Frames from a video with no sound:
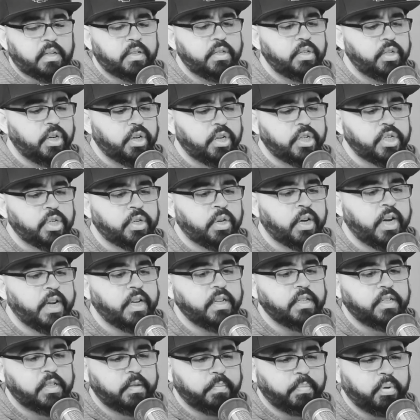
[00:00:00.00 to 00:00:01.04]

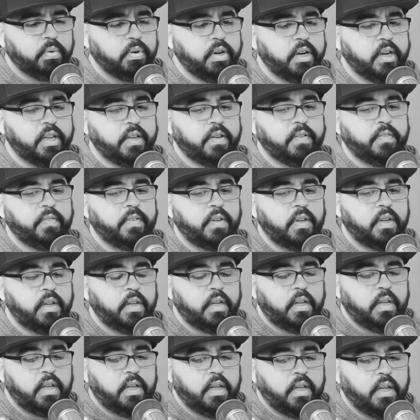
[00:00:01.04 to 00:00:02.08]
nurturing, supportive
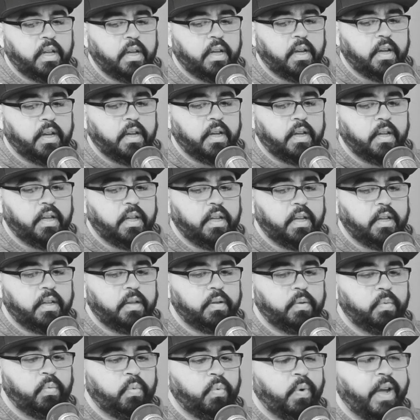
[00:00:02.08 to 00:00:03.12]
uh,
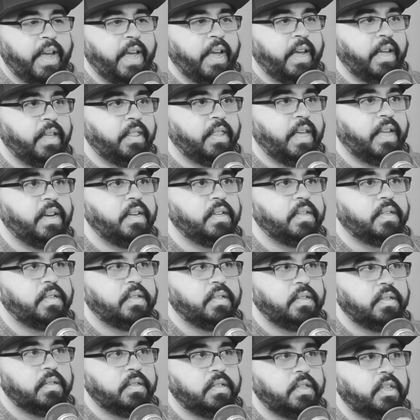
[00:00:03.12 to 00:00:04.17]
way that
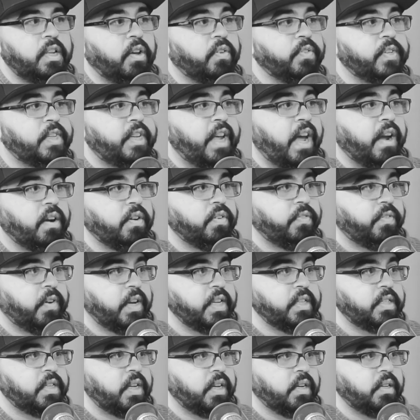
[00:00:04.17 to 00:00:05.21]
is
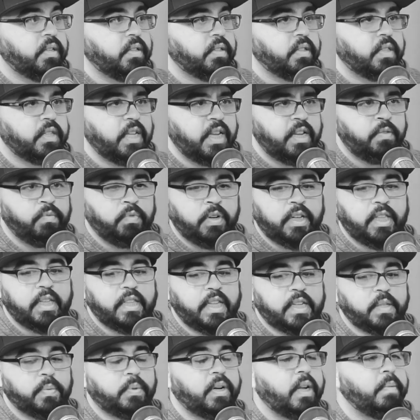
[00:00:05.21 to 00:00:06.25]
self-sacrificing. Mm-hmm. And really
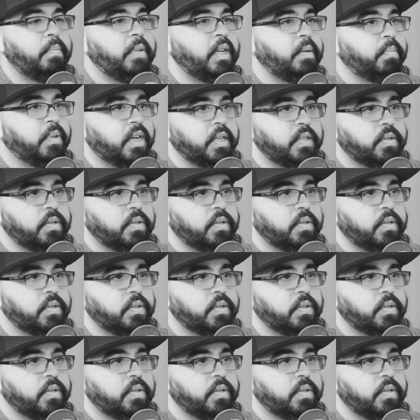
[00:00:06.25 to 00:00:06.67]
that's what I mean by